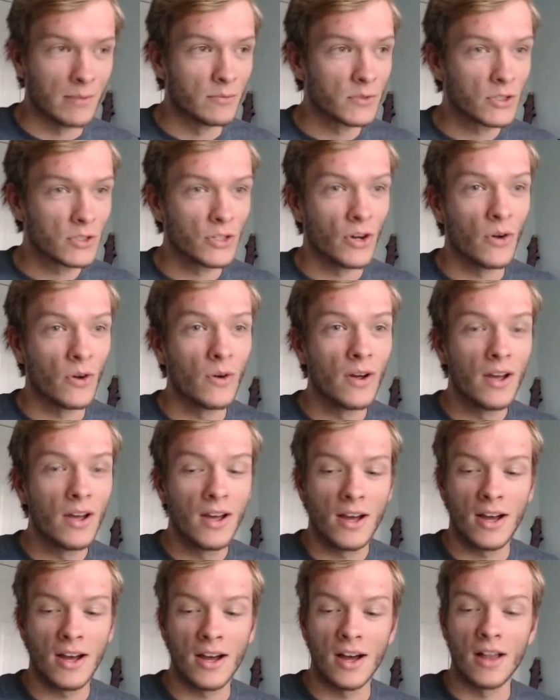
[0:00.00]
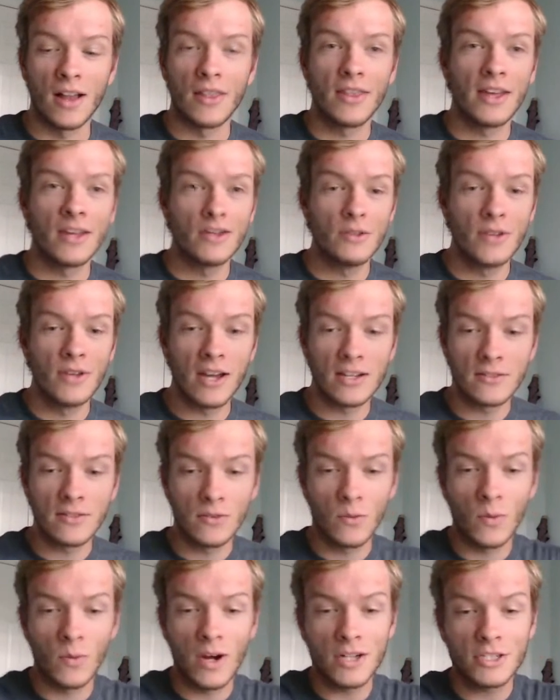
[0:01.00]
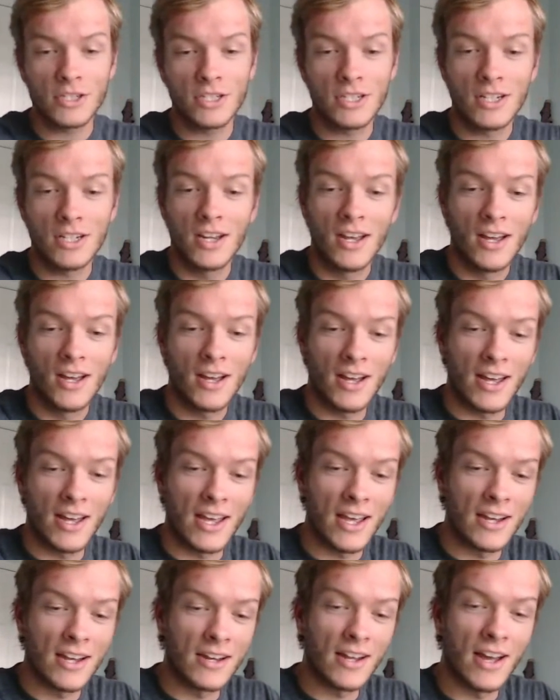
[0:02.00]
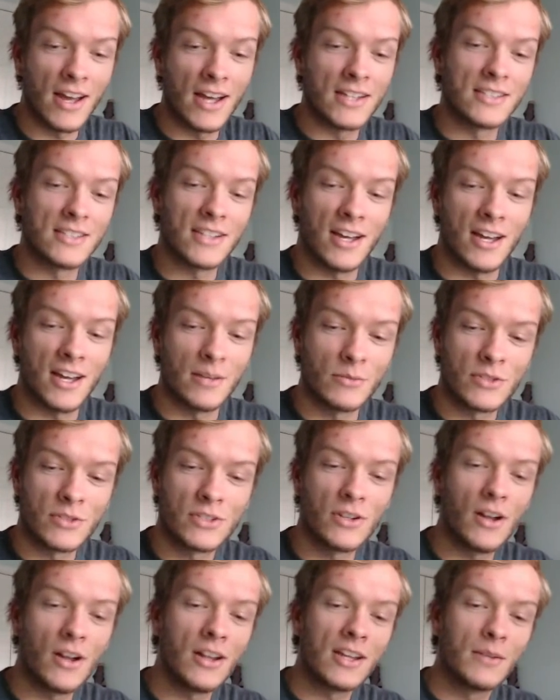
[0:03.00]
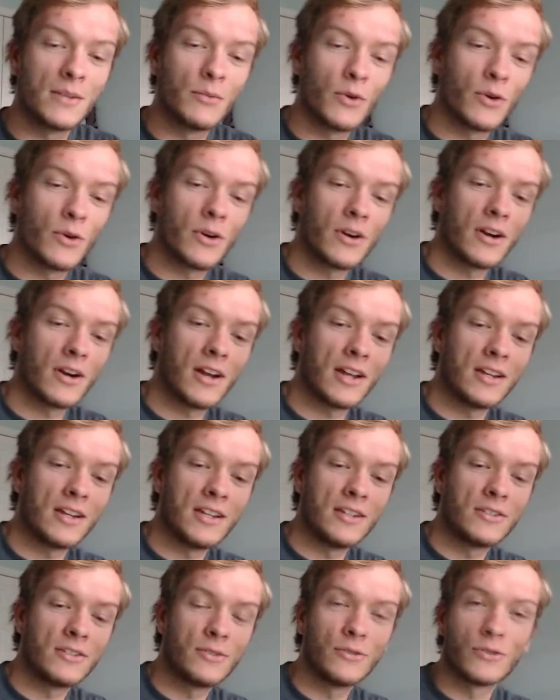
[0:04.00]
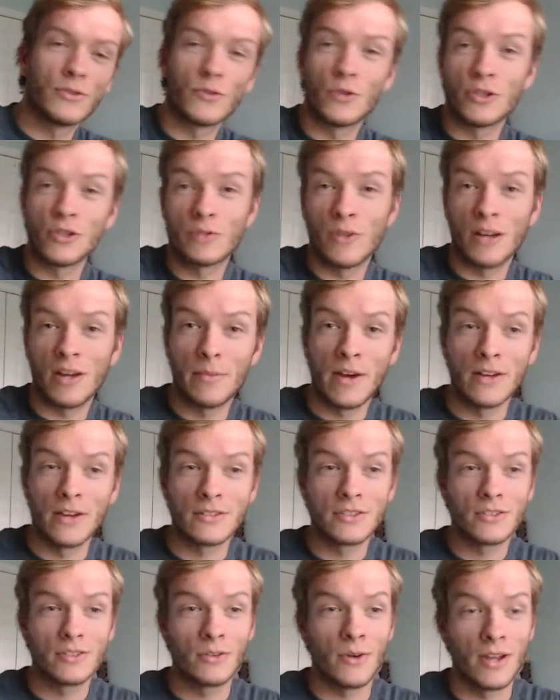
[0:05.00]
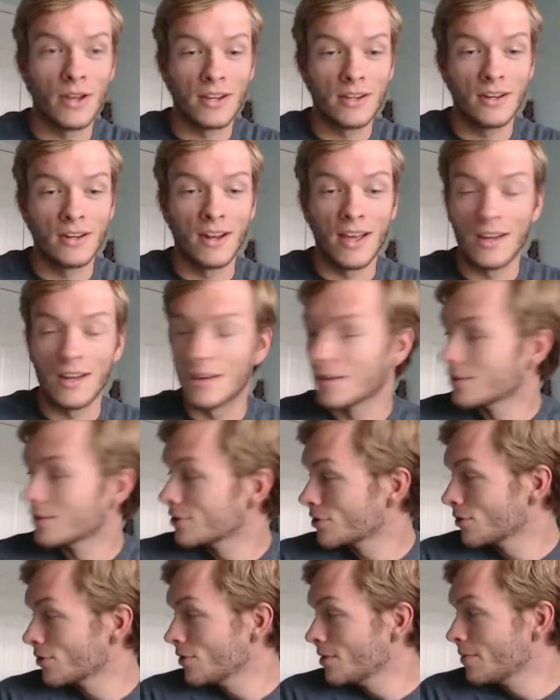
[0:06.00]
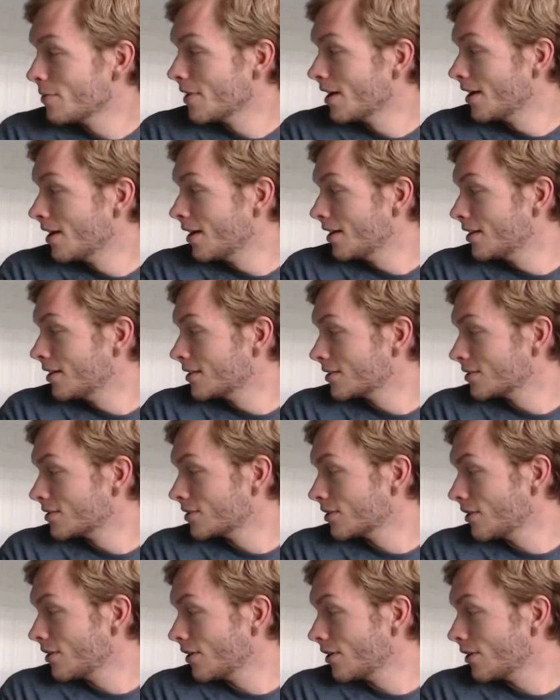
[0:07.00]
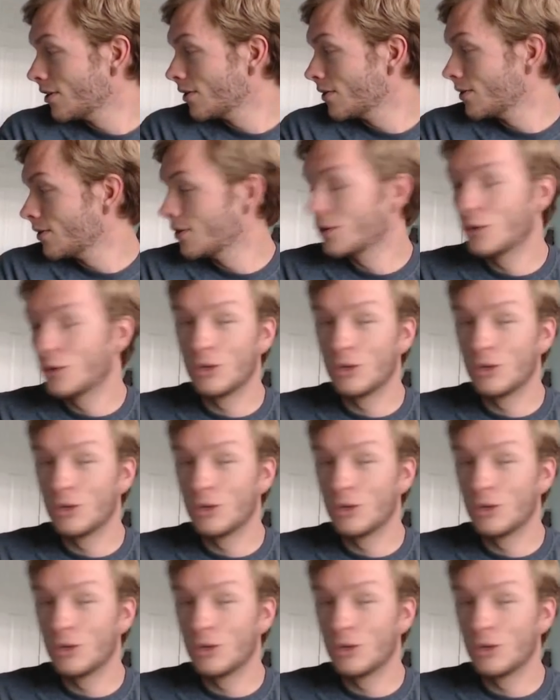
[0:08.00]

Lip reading: So thank you guys for watching, and as I'm stalling more, I need to switch my mouse so I can end the stream. So good.